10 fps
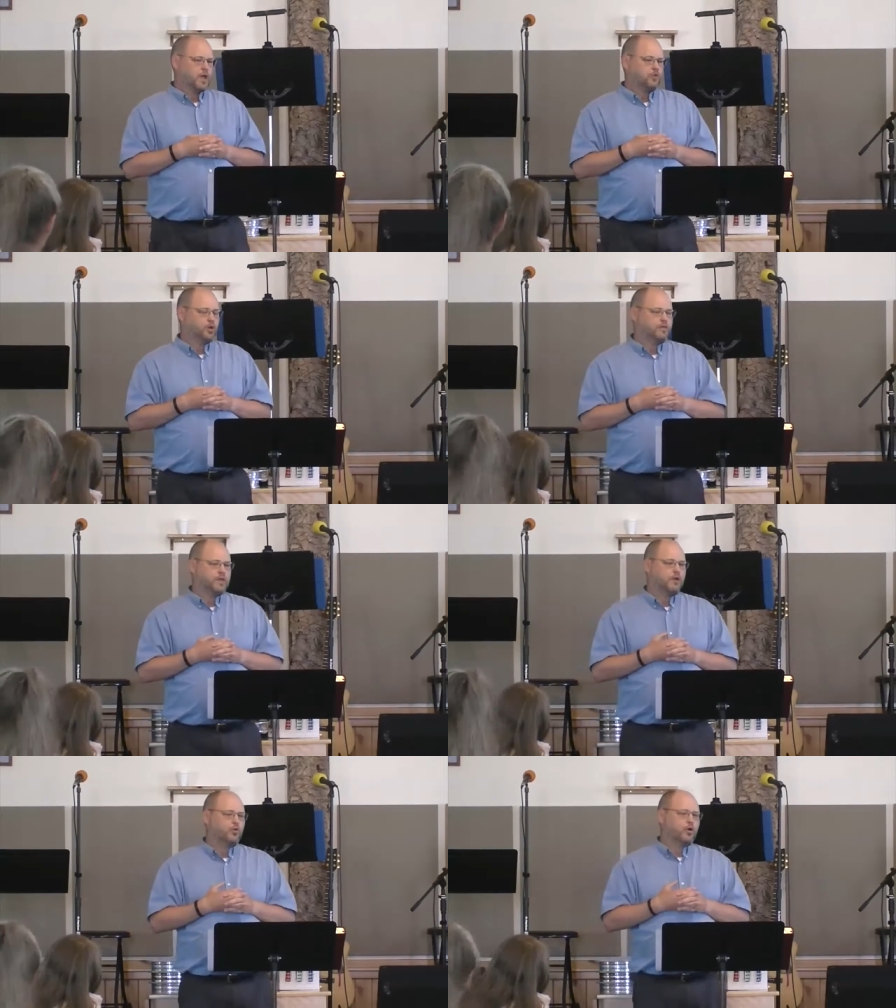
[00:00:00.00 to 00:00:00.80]
And we
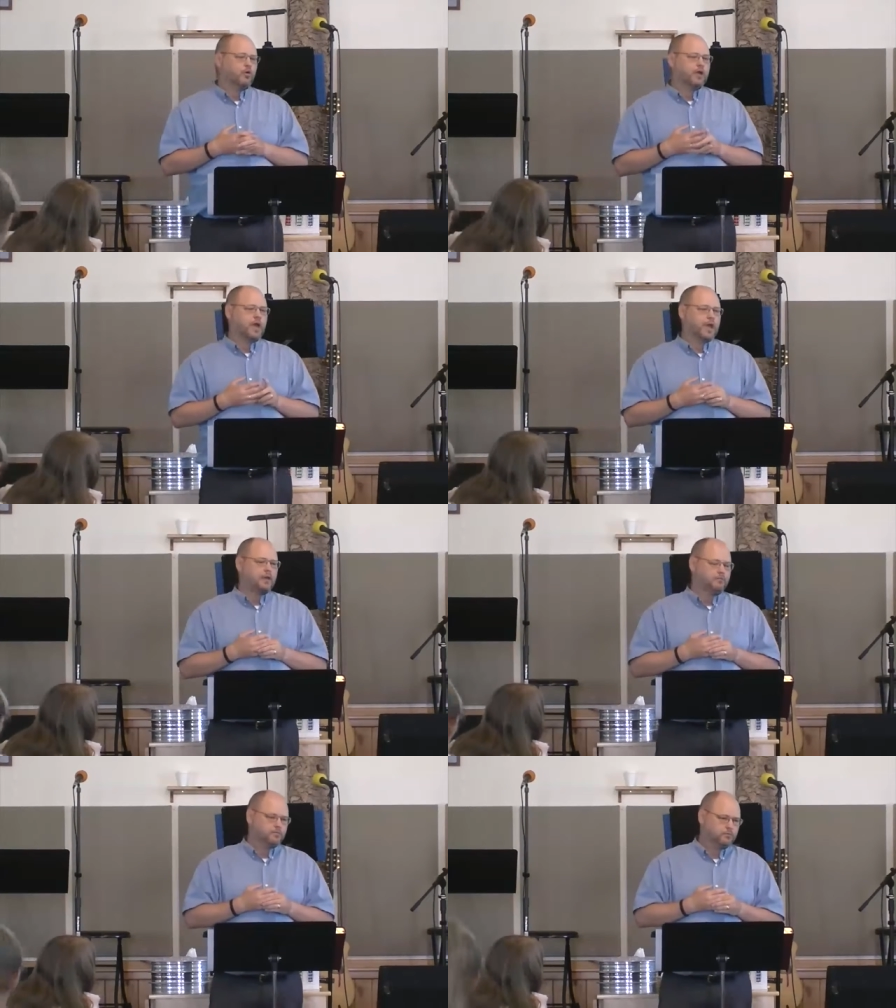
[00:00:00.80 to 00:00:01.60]
think we're
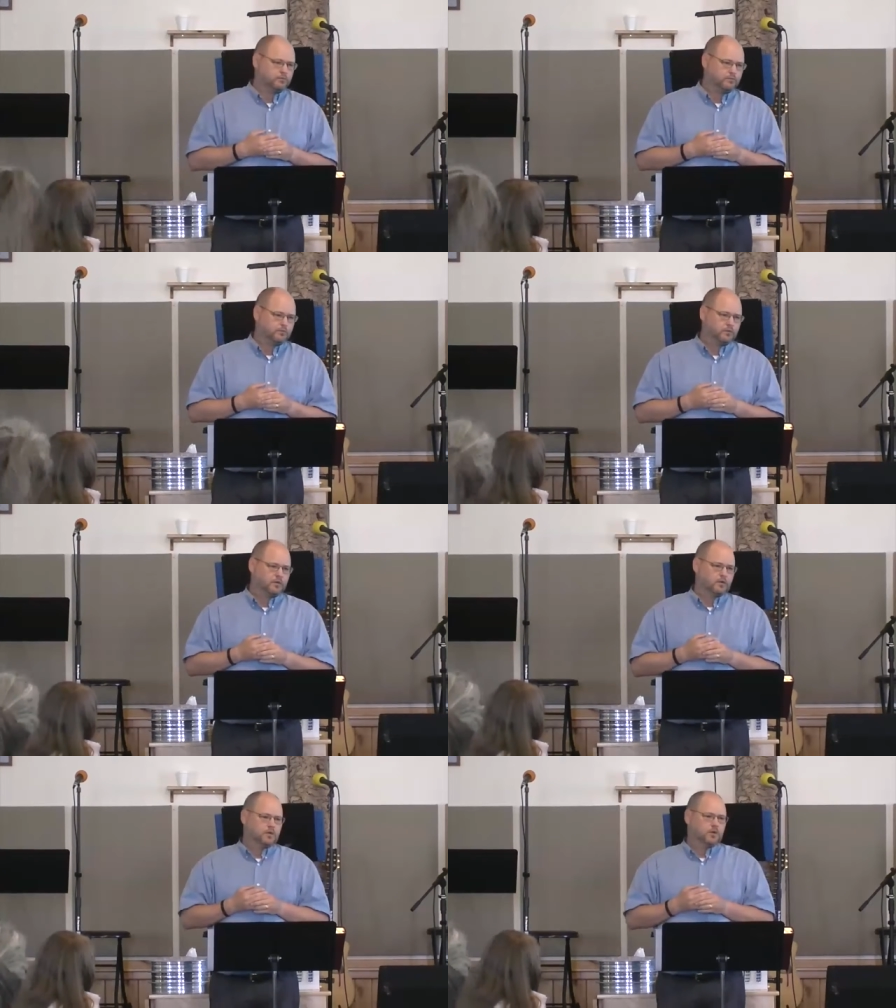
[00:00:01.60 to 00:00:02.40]
okay
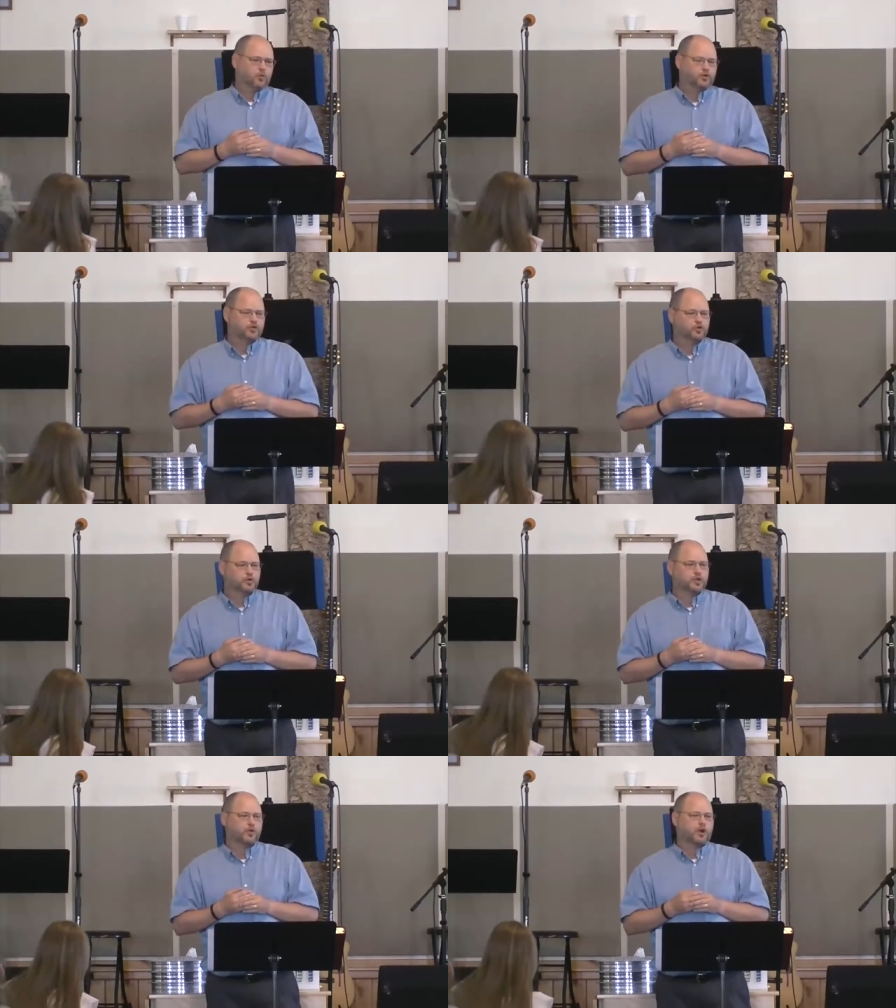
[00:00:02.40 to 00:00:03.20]
when
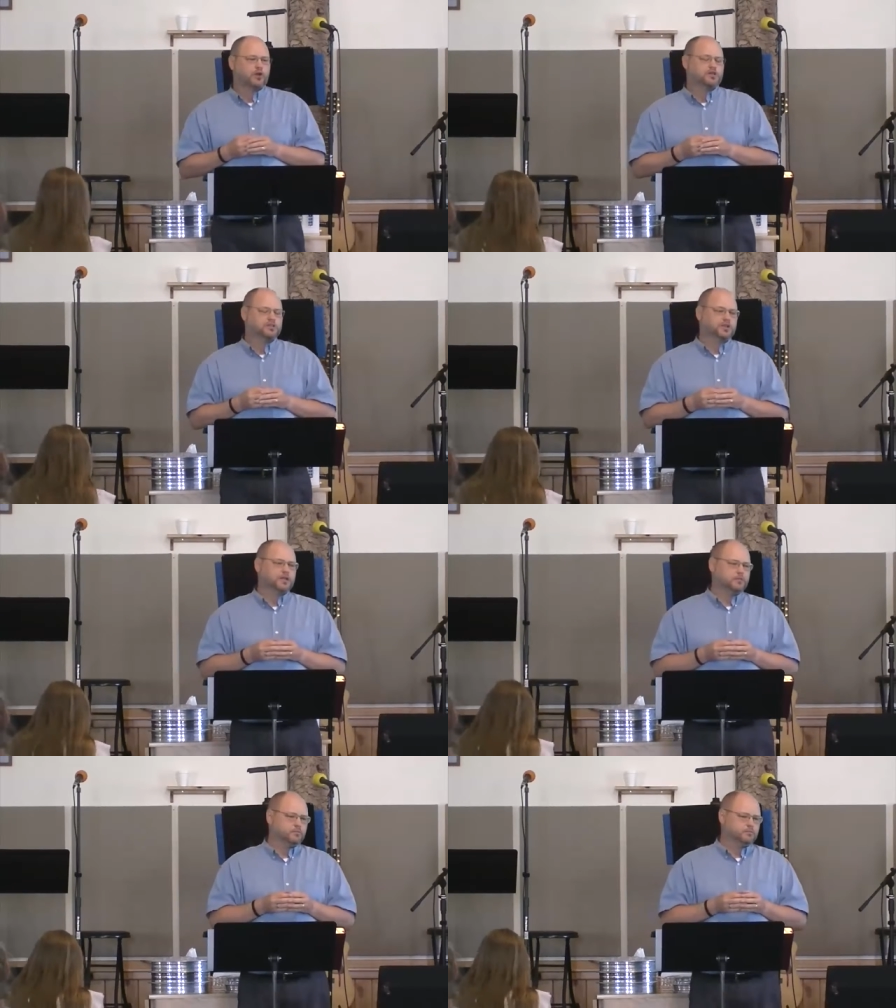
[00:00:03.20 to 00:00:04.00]
truly we are
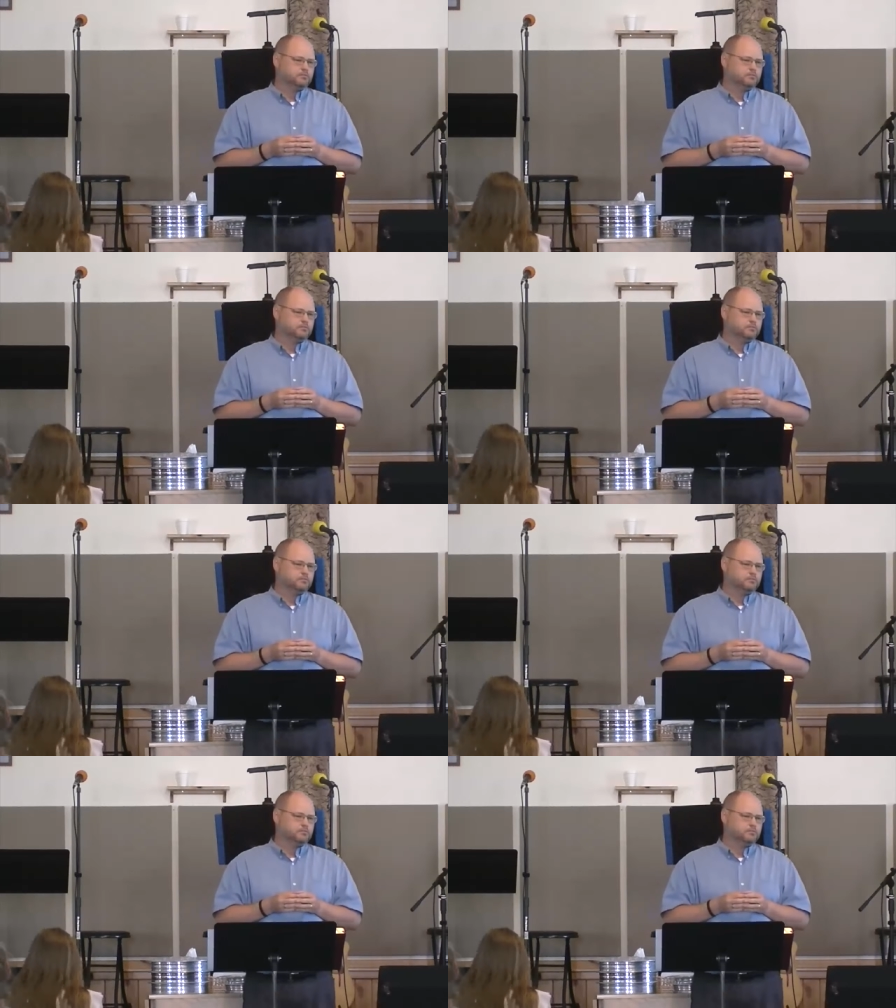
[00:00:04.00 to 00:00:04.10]
asleep.